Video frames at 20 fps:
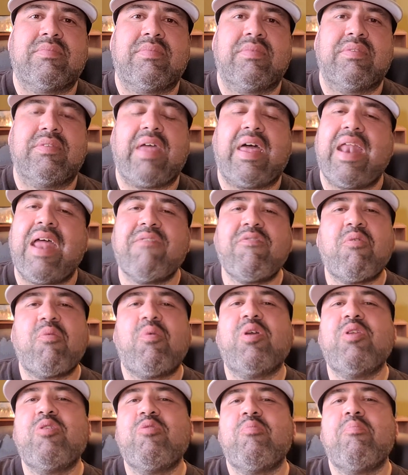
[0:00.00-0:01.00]
not
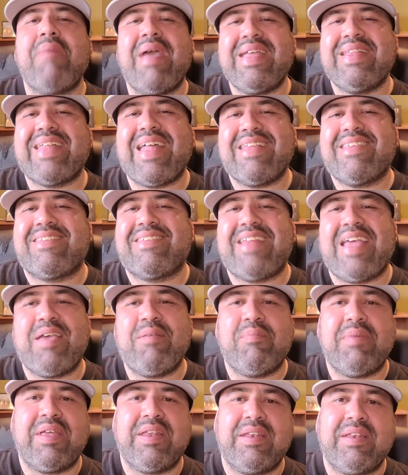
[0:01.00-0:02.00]
everyone who made that
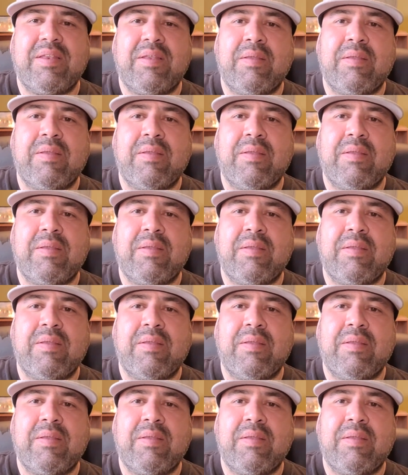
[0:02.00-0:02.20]
statement